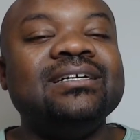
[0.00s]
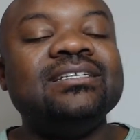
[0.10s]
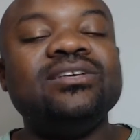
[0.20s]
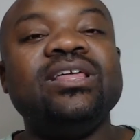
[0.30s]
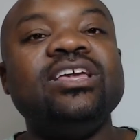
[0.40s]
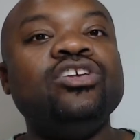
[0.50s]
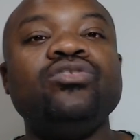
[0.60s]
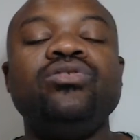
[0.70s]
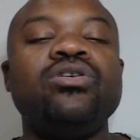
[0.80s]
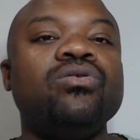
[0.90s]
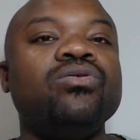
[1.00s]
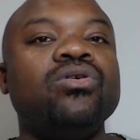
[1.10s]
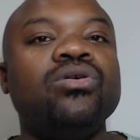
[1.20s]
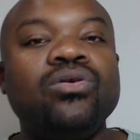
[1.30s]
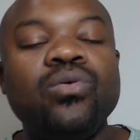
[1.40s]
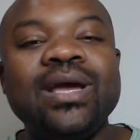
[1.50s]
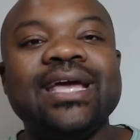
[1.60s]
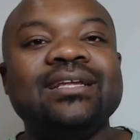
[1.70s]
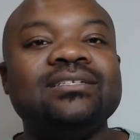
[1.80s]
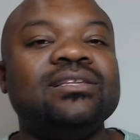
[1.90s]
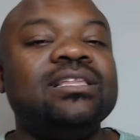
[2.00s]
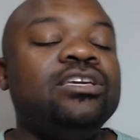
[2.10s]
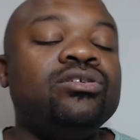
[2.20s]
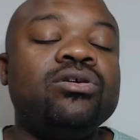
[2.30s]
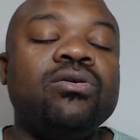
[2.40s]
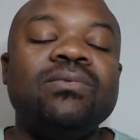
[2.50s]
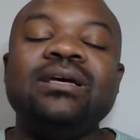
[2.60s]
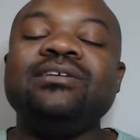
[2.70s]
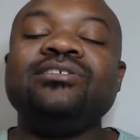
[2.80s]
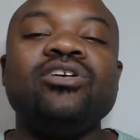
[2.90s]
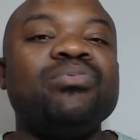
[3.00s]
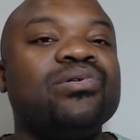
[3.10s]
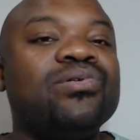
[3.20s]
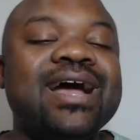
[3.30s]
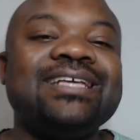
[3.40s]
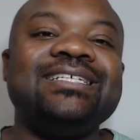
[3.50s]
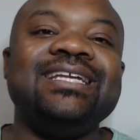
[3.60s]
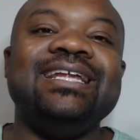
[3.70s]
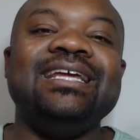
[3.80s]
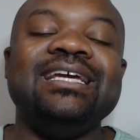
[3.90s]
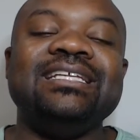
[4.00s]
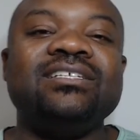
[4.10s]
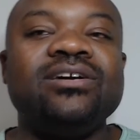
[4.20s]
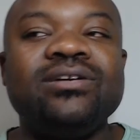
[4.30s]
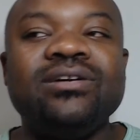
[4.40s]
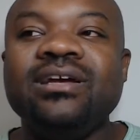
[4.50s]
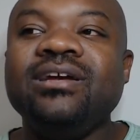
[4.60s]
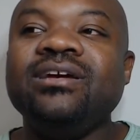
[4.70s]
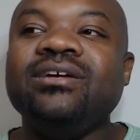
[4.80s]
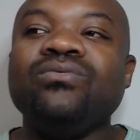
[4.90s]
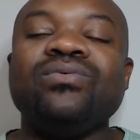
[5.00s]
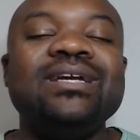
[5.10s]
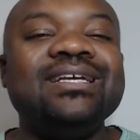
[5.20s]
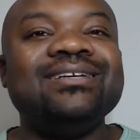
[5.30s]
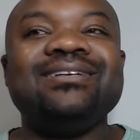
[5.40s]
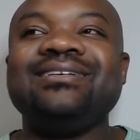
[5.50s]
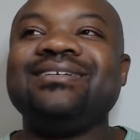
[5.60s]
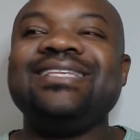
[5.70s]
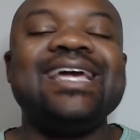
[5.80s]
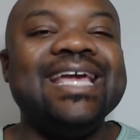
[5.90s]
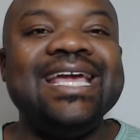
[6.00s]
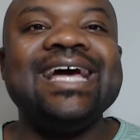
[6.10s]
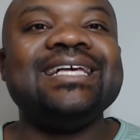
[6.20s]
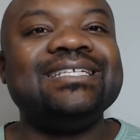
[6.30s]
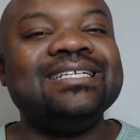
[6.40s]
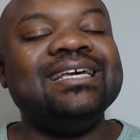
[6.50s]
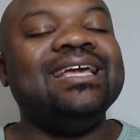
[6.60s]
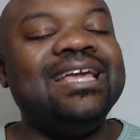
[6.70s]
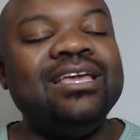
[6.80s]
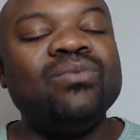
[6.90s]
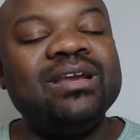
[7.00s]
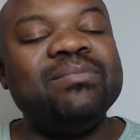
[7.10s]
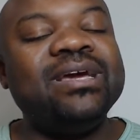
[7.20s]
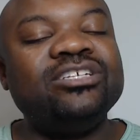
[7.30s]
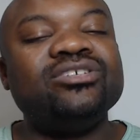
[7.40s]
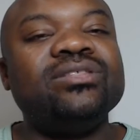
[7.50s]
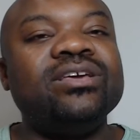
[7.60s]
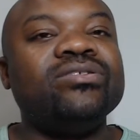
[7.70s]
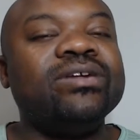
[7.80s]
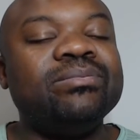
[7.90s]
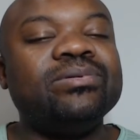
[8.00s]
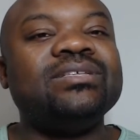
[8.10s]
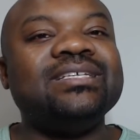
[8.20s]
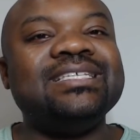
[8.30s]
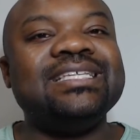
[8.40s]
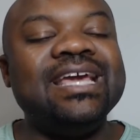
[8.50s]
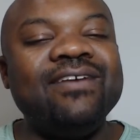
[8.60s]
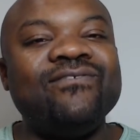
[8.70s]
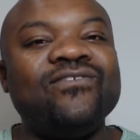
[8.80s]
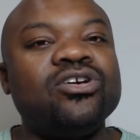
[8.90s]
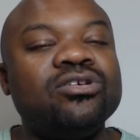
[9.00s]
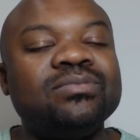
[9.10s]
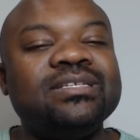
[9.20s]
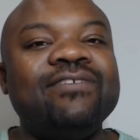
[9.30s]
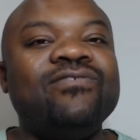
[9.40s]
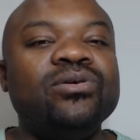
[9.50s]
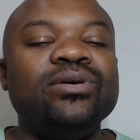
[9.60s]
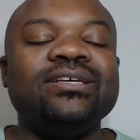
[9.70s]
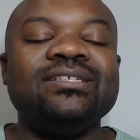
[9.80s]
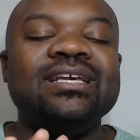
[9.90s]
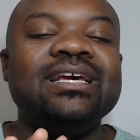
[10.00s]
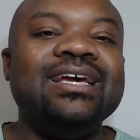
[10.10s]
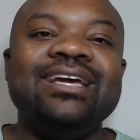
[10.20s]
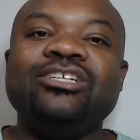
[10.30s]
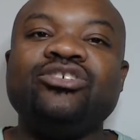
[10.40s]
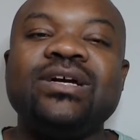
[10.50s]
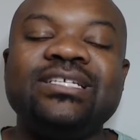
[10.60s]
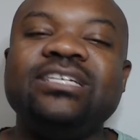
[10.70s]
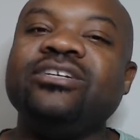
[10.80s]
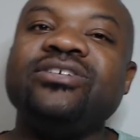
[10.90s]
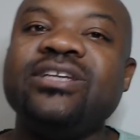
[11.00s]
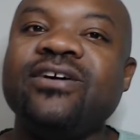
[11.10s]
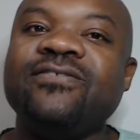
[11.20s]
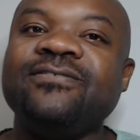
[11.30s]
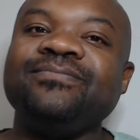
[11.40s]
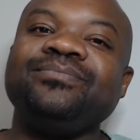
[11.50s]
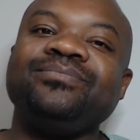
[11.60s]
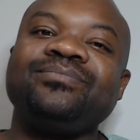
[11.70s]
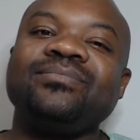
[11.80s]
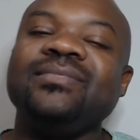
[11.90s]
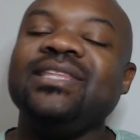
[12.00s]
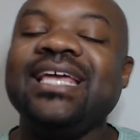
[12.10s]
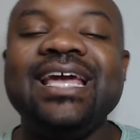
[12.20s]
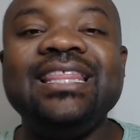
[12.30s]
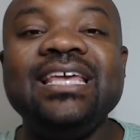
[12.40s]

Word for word: so that you don't quit, so that you don't start procrastinating and start re uh, second guessing. You want to make sure that you're able to stay firm, stay focused, and trust in yourself. And the